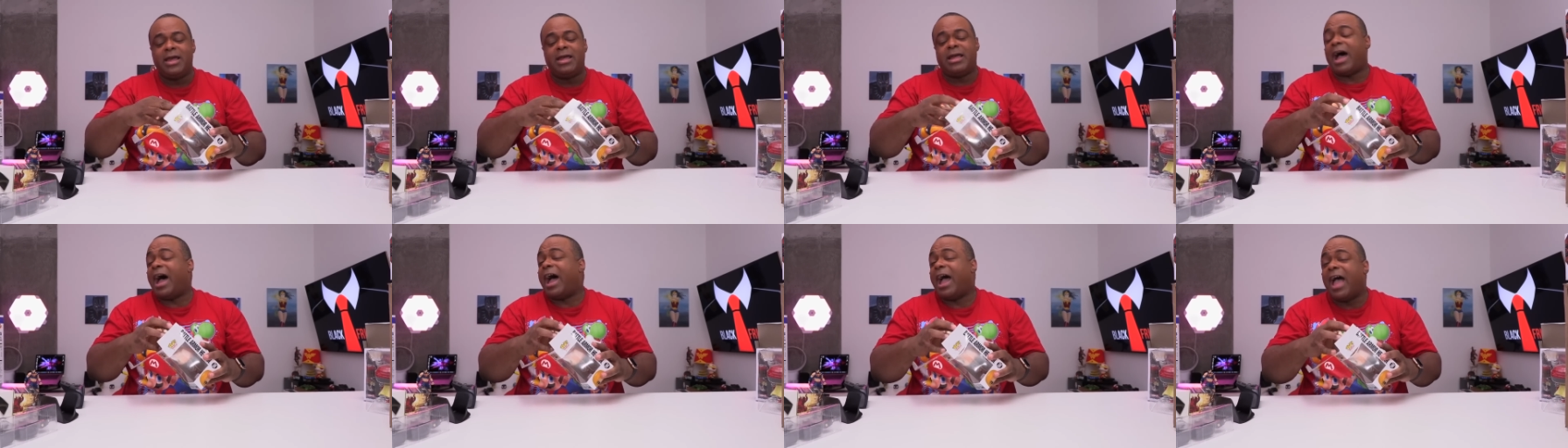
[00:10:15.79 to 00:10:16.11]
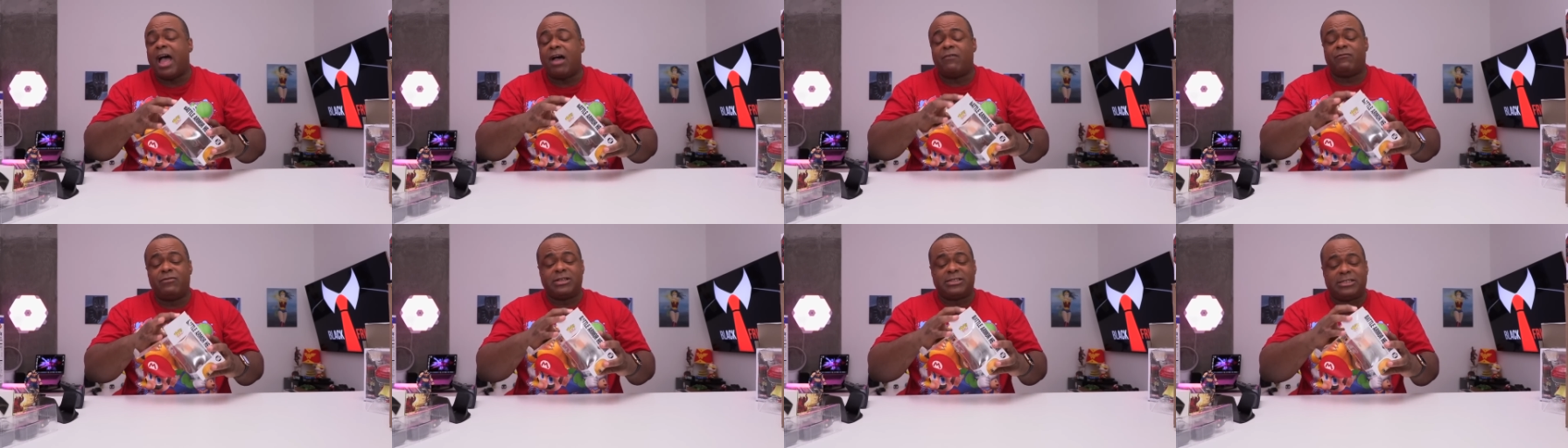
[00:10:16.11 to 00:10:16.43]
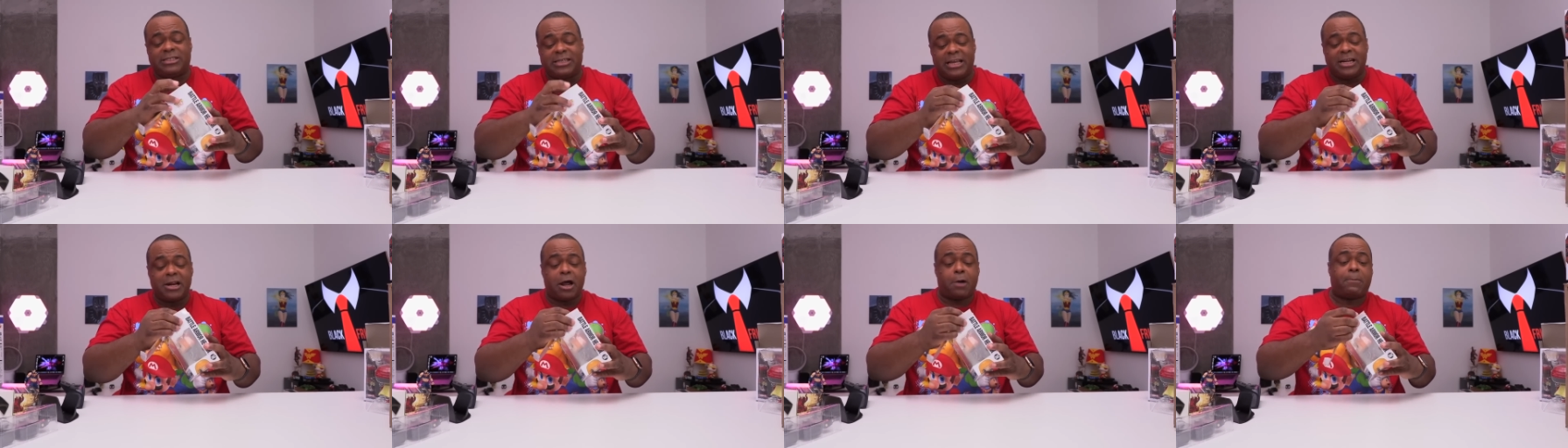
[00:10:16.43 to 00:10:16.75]
I haven't
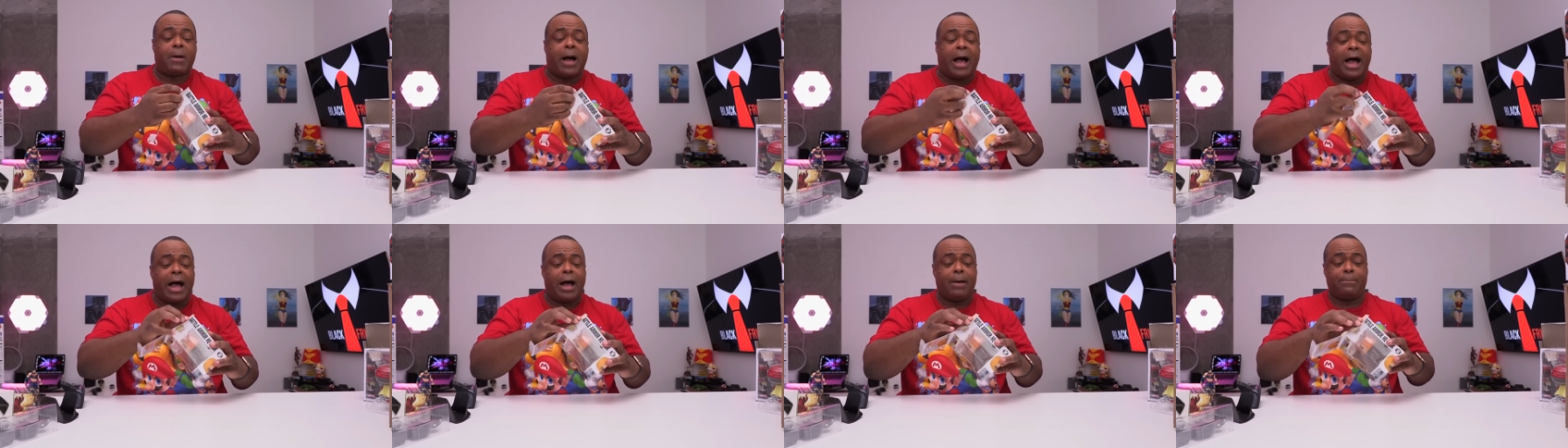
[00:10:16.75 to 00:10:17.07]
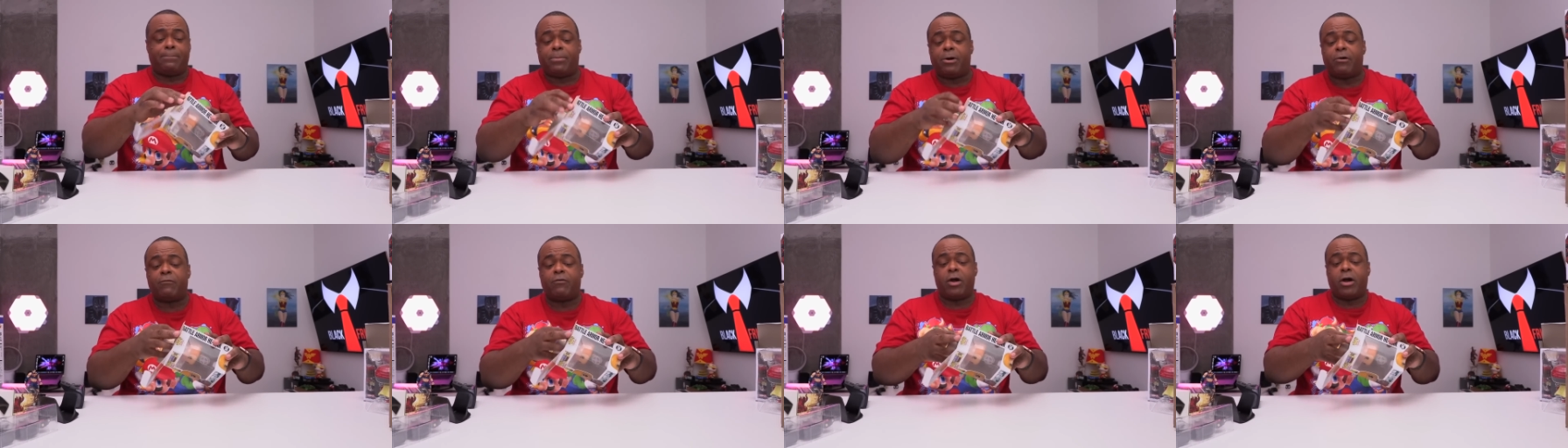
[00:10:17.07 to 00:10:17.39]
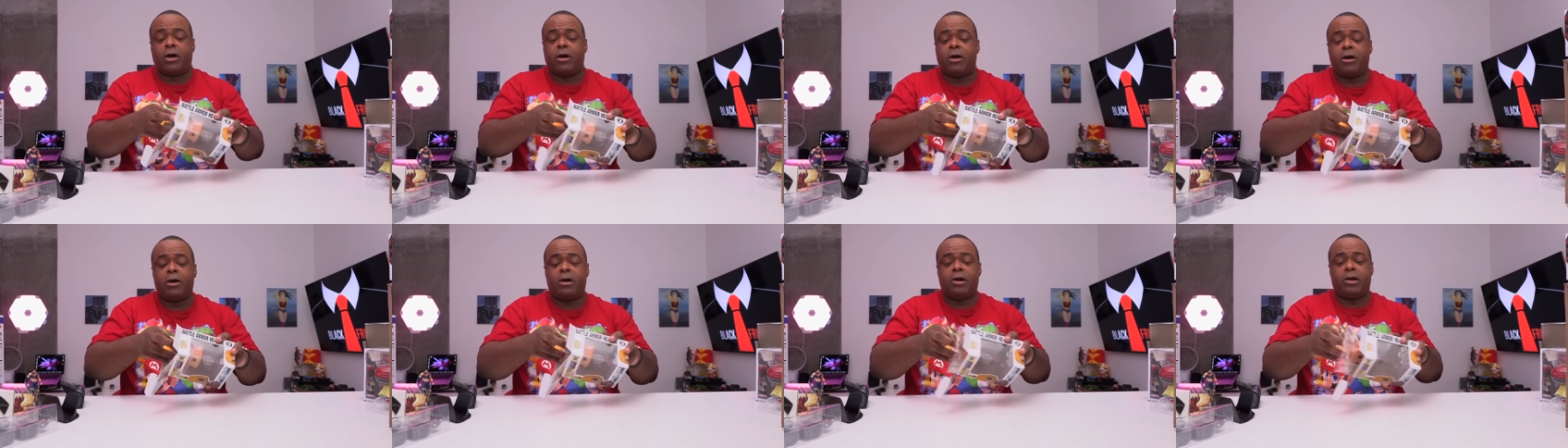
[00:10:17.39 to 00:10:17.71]
seen a pop of
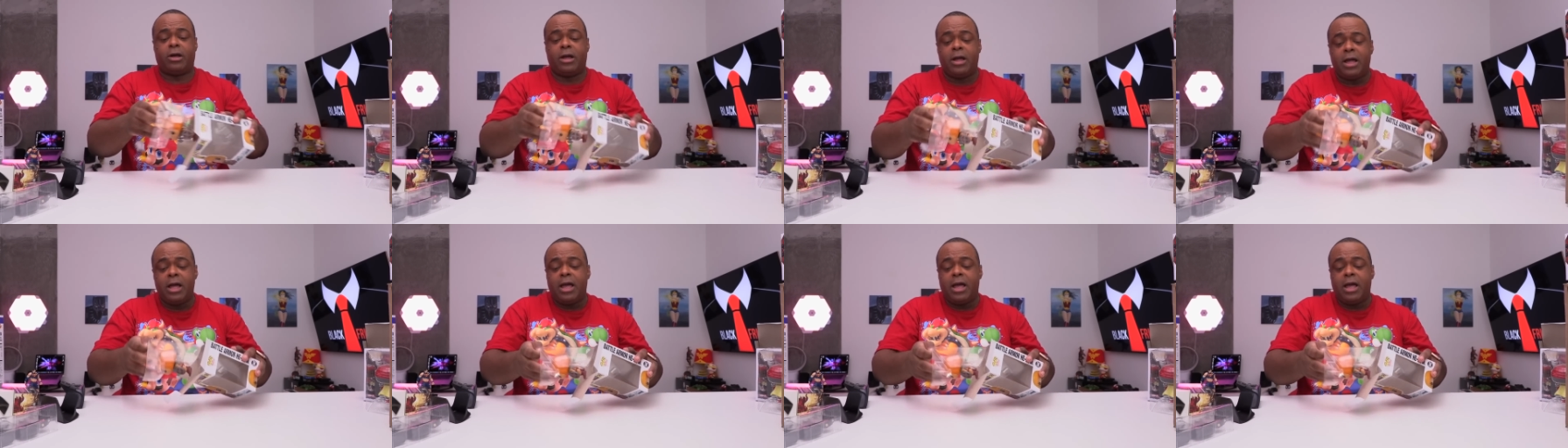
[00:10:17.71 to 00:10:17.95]
her.